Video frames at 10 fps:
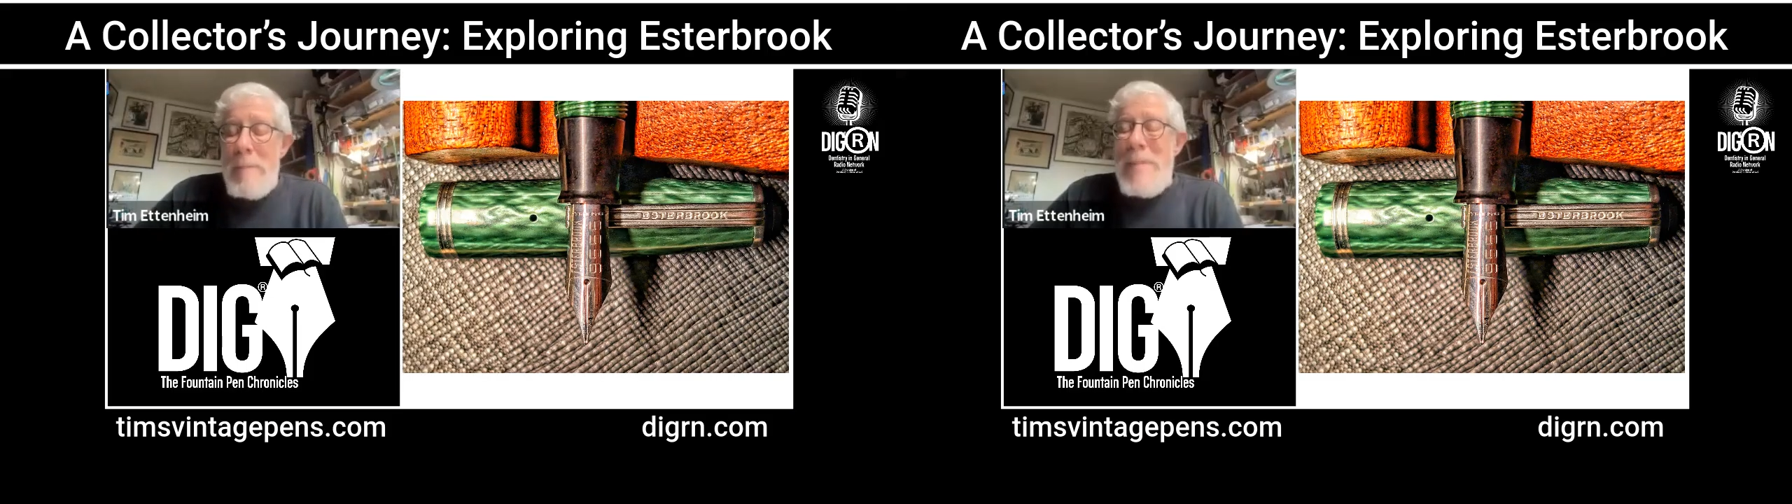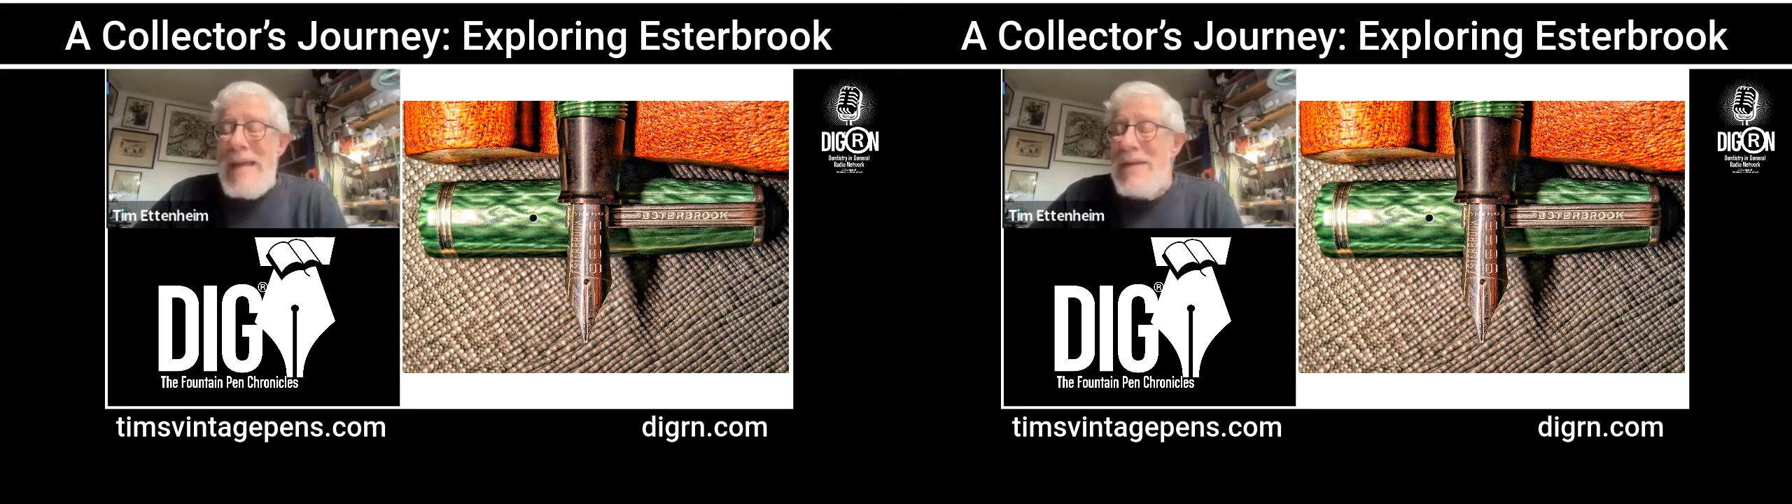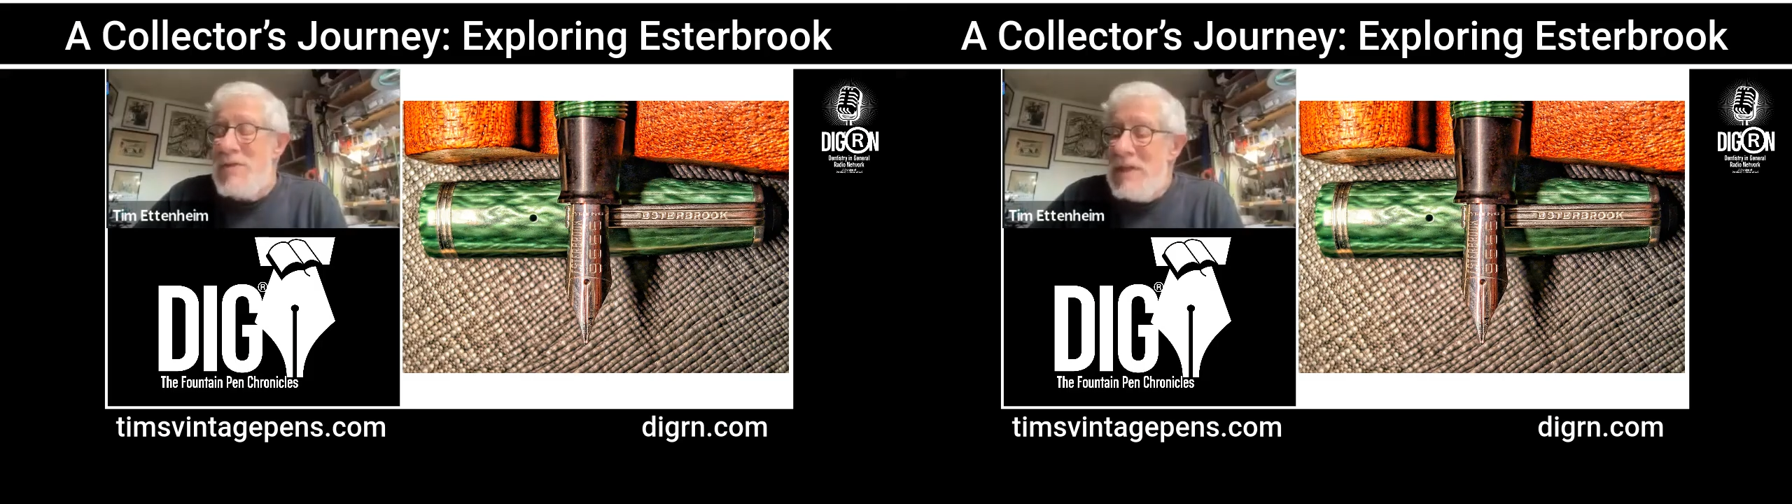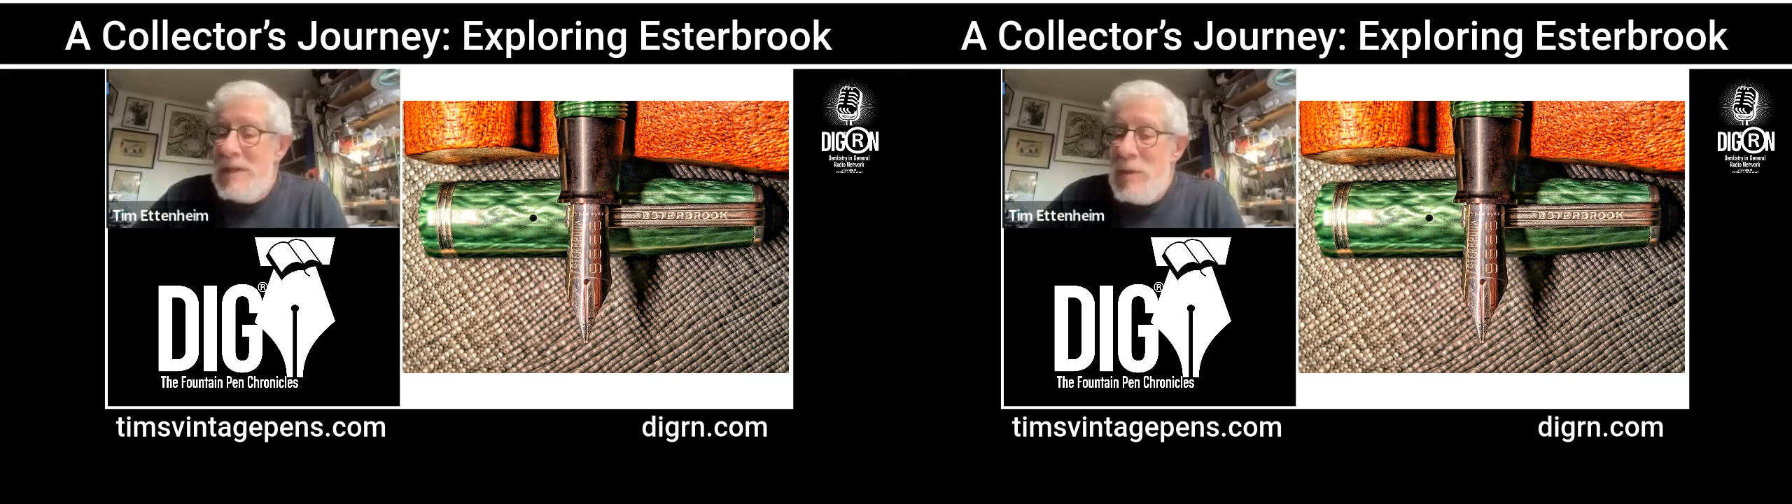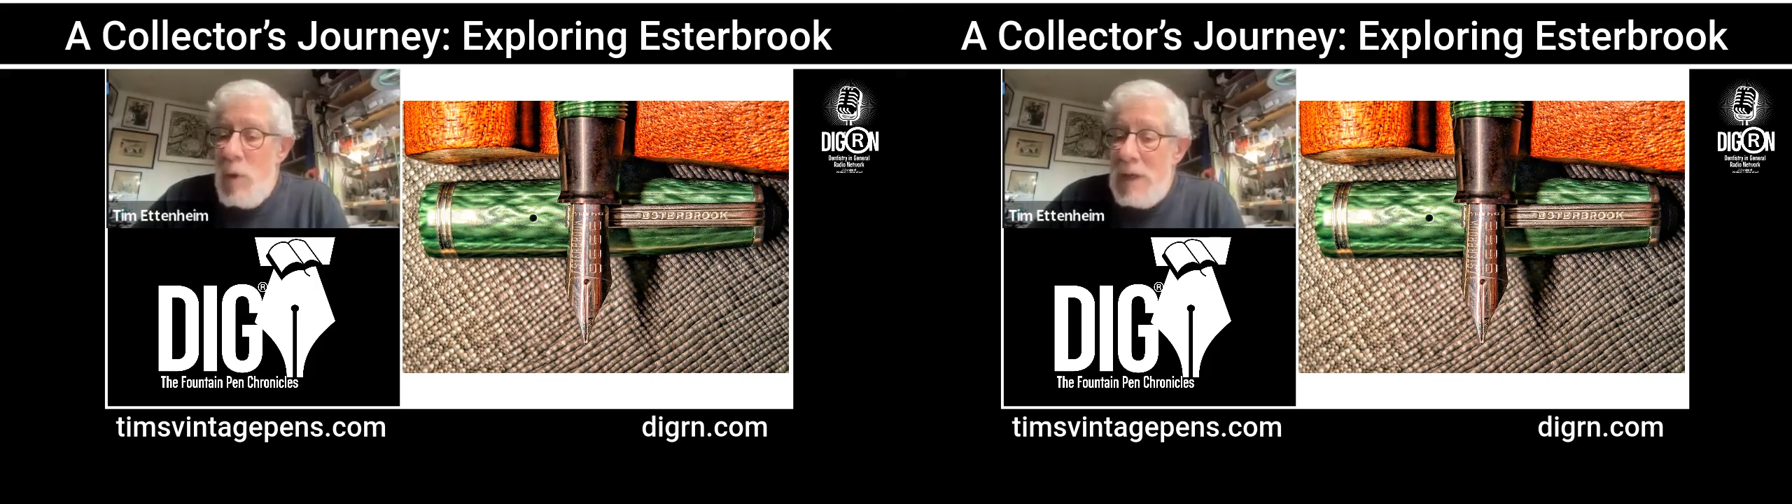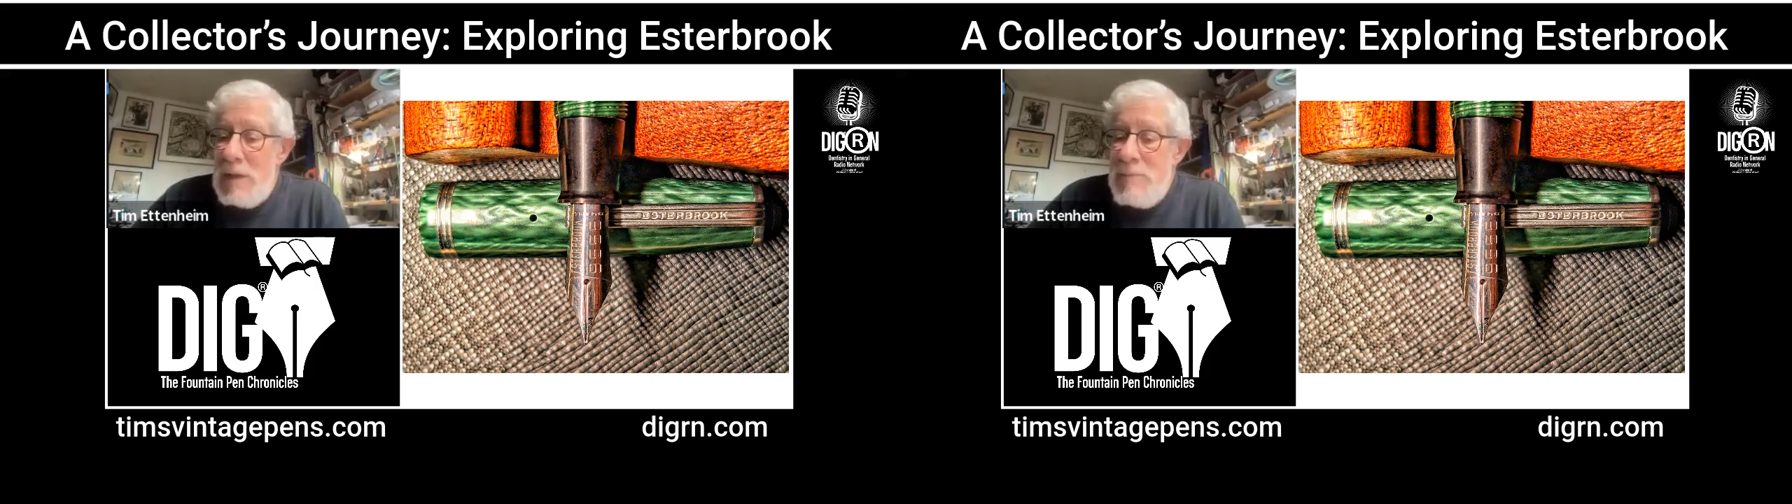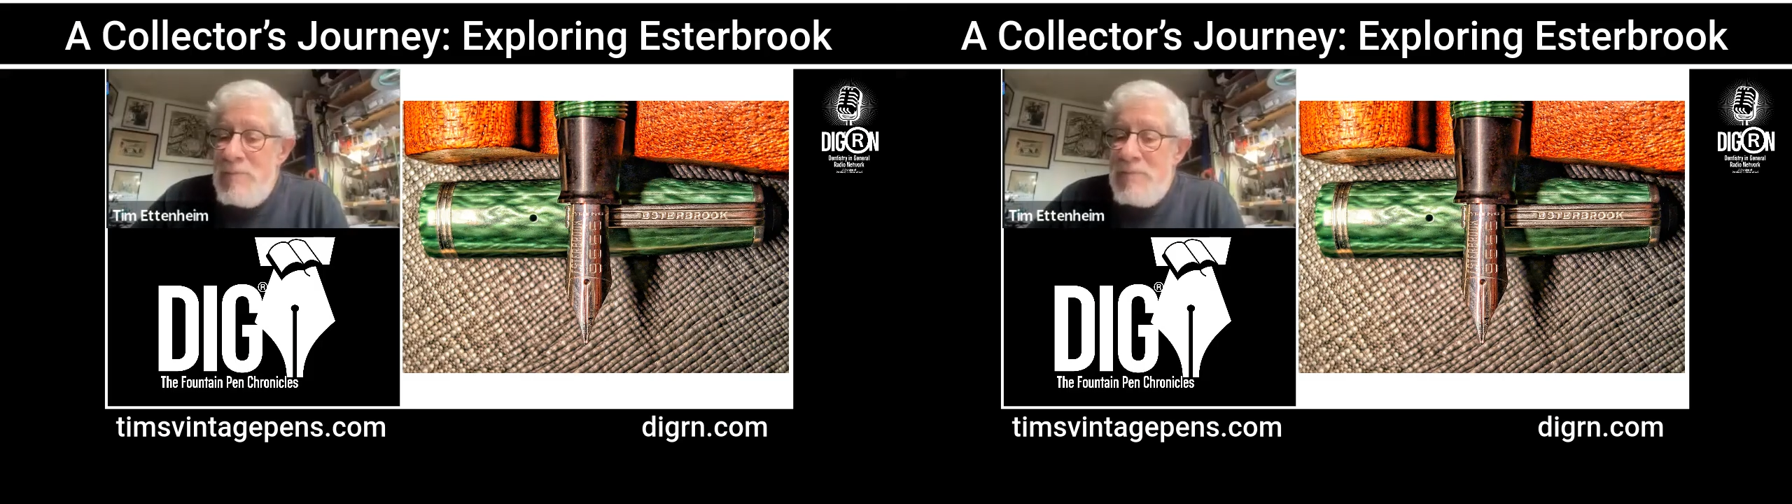amazingly well.